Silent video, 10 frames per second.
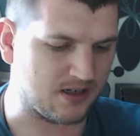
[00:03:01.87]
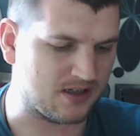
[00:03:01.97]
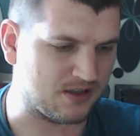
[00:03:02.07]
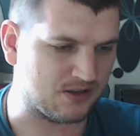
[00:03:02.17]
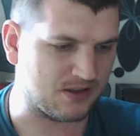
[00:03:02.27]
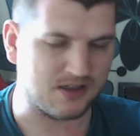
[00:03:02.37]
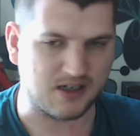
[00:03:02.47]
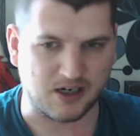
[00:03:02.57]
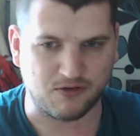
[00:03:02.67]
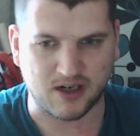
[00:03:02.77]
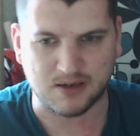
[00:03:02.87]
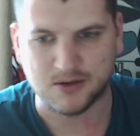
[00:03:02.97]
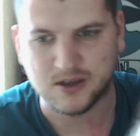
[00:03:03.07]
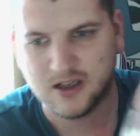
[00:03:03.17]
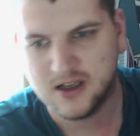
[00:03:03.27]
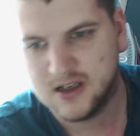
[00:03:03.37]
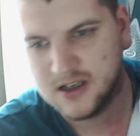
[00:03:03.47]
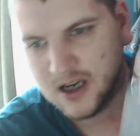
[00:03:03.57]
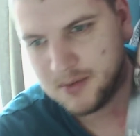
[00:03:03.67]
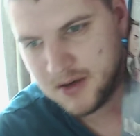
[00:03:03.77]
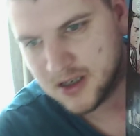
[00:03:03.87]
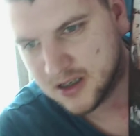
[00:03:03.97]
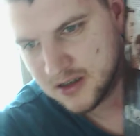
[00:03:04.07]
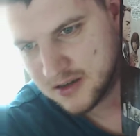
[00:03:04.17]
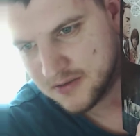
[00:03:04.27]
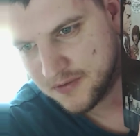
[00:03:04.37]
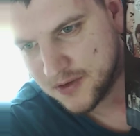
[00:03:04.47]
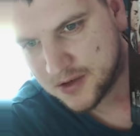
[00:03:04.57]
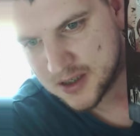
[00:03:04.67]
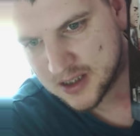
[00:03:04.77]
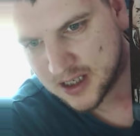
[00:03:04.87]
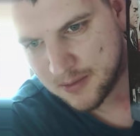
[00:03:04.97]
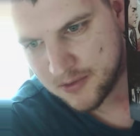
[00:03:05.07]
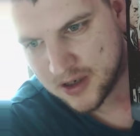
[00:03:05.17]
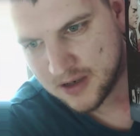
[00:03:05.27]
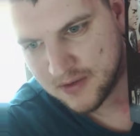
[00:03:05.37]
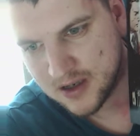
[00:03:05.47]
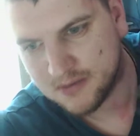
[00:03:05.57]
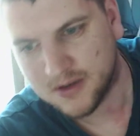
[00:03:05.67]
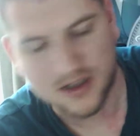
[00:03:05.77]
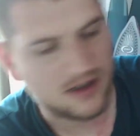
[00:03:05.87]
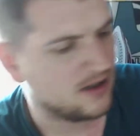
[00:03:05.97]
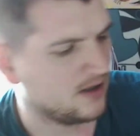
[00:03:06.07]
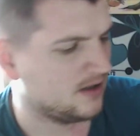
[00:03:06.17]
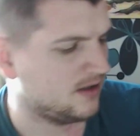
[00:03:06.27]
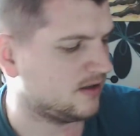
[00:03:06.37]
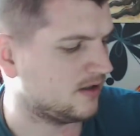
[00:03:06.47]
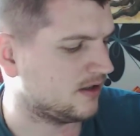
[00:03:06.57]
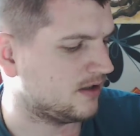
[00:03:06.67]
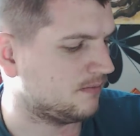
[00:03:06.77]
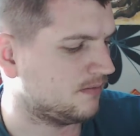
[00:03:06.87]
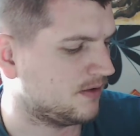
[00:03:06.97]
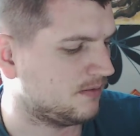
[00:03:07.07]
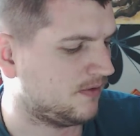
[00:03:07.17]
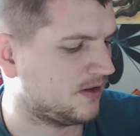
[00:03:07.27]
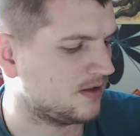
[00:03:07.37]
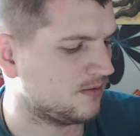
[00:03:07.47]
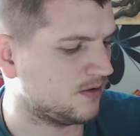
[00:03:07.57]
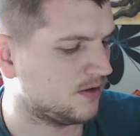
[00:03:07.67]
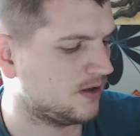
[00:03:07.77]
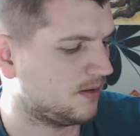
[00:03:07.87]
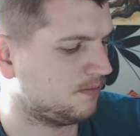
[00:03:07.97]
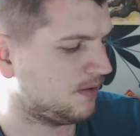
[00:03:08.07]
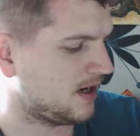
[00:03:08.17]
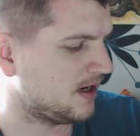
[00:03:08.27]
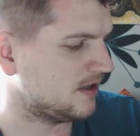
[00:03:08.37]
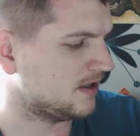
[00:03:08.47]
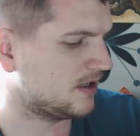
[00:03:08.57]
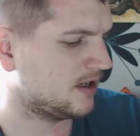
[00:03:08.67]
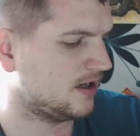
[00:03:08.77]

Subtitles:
is just incredible. I probably can't focus the camera on it very well. Let me find some good pages.